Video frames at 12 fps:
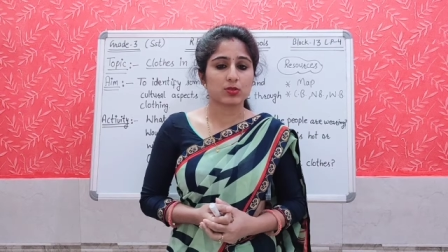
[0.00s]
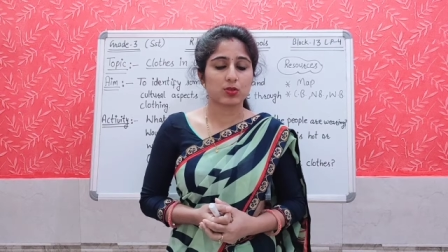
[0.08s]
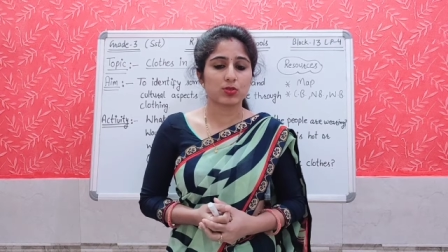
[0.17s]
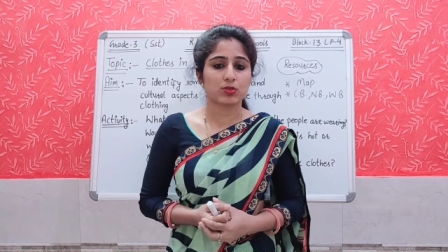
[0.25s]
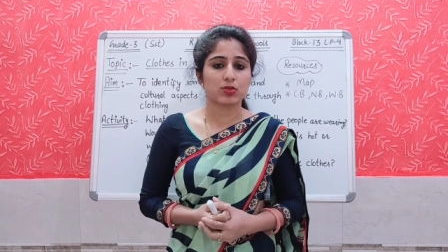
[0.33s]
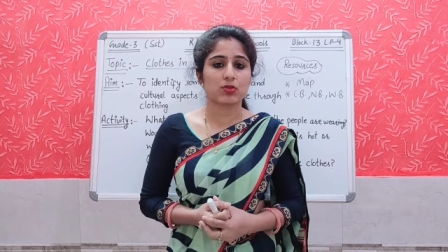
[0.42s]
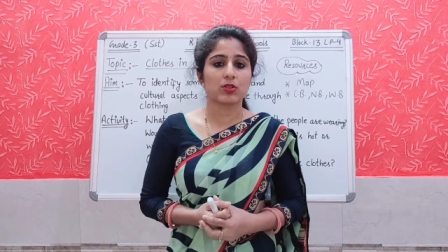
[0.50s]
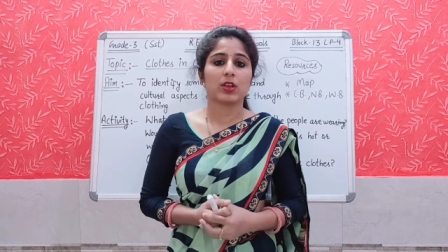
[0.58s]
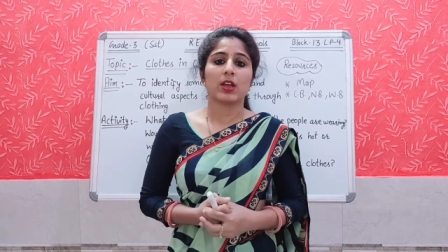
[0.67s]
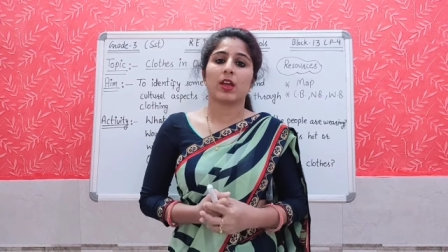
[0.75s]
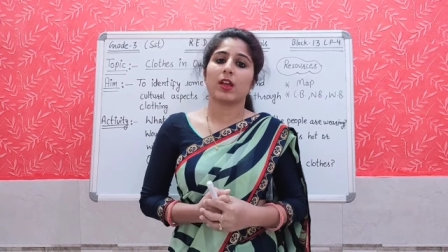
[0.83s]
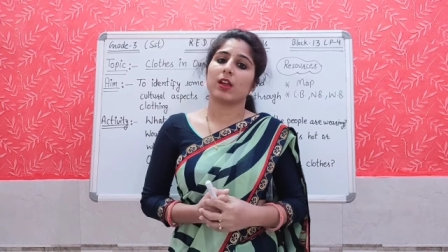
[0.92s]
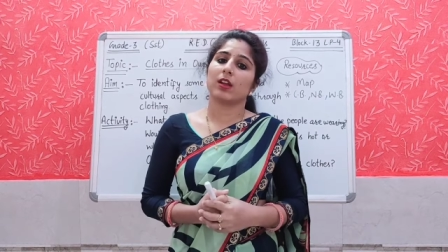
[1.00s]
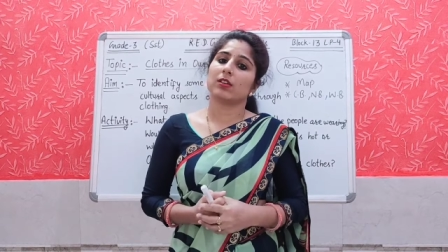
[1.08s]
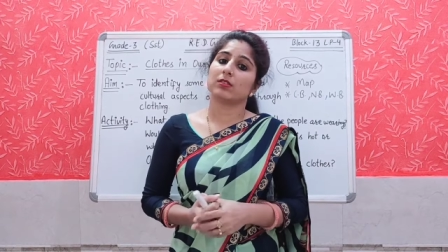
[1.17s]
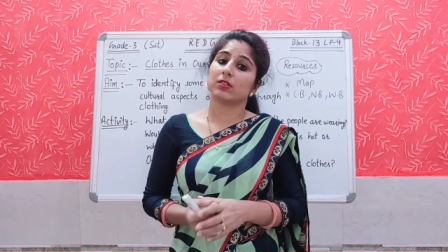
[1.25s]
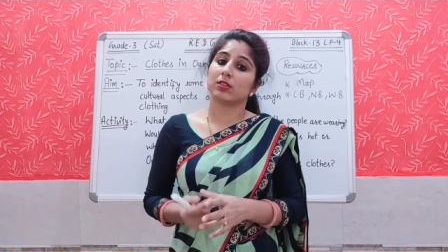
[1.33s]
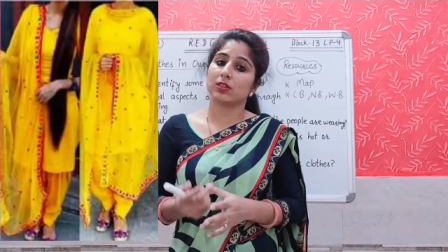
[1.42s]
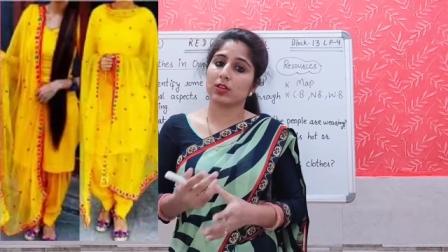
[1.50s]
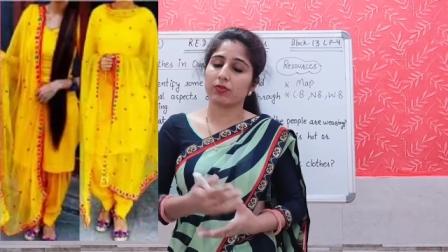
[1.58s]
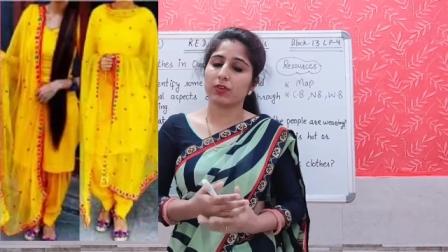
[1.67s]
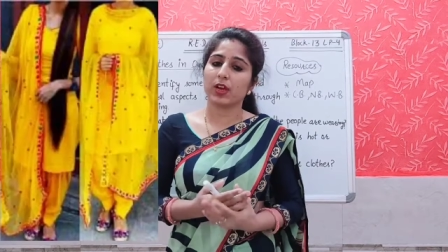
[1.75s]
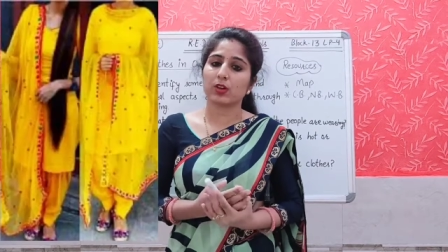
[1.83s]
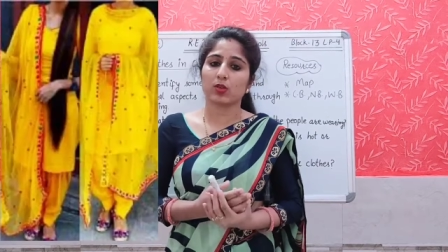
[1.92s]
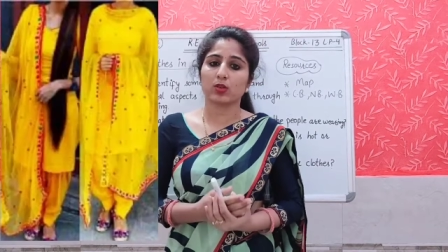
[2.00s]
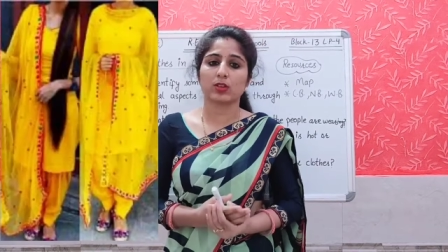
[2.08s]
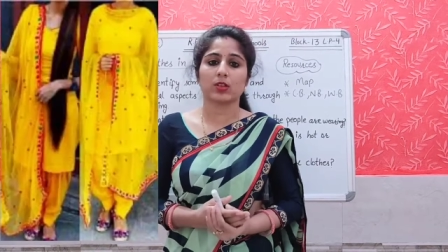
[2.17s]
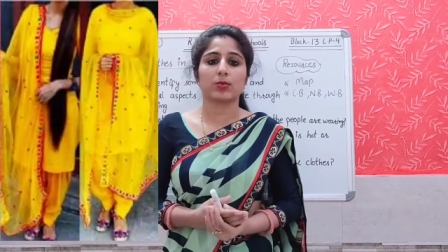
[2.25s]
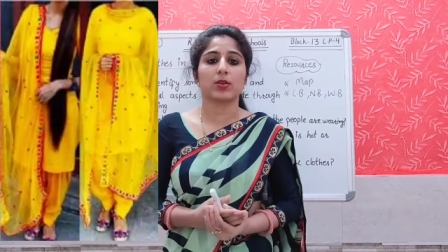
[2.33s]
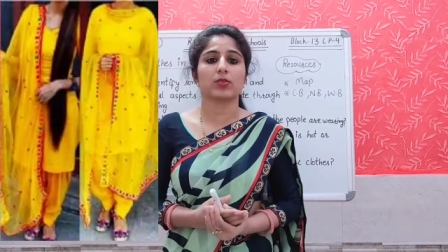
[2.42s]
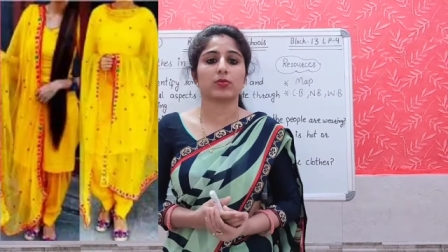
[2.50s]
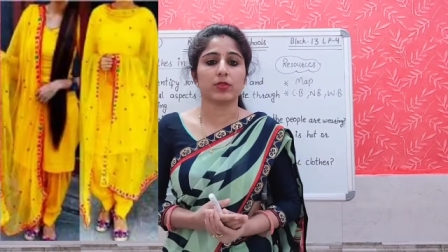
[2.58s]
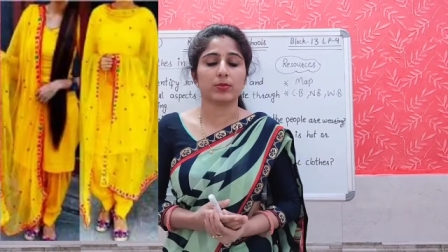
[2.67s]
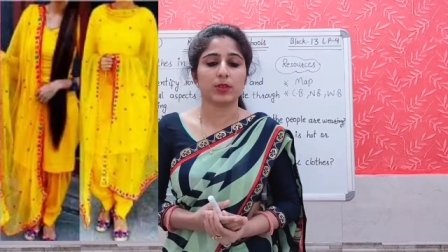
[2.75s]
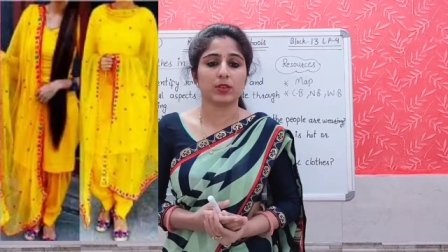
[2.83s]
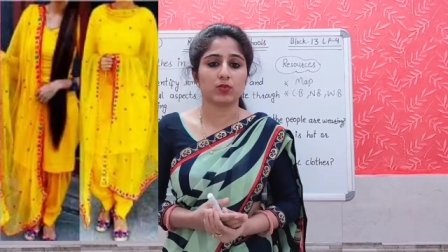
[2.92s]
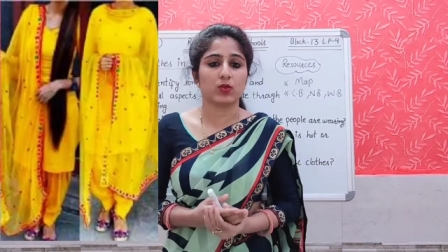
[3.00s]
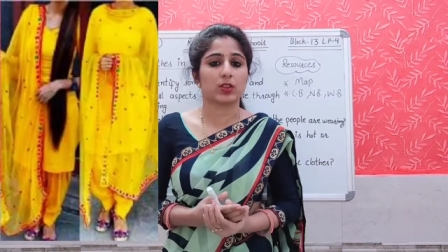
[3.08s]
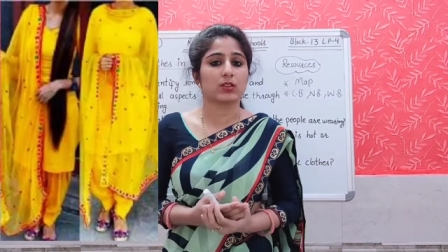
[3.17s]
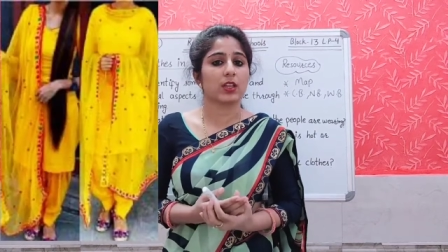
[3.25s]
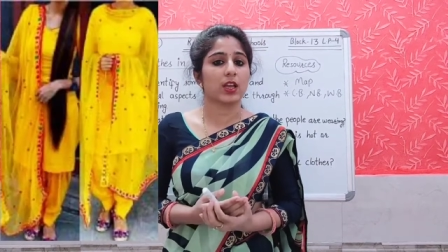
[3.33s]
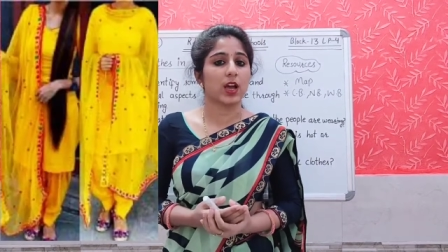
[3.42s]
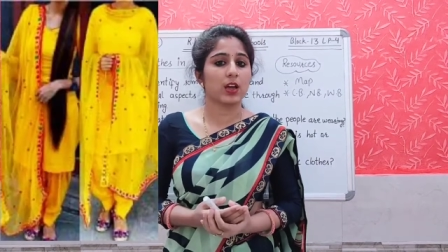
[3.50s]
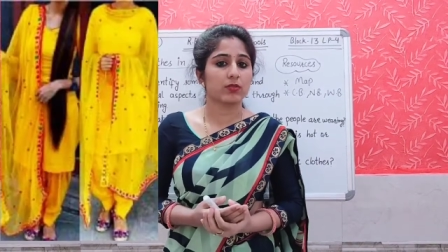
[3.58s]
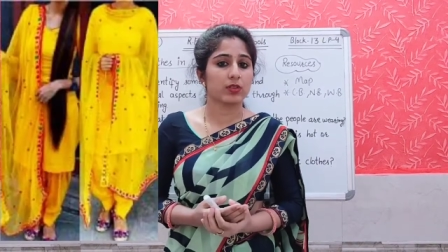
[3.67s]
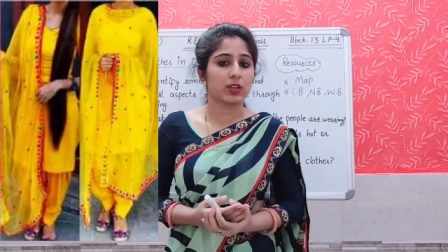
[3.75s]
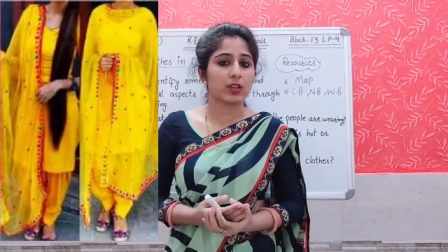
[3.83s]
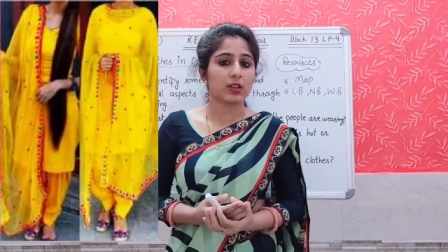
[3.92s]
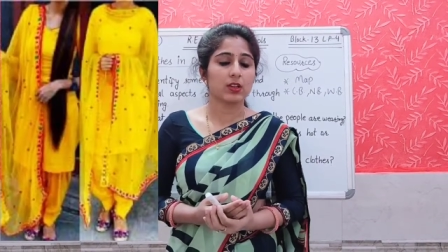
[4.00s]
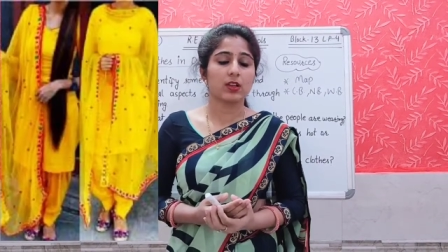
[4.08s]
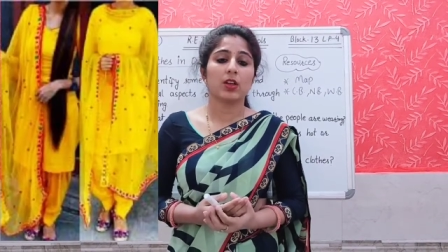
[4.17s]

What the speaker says: also. And if we are talking about women, what they are wearing?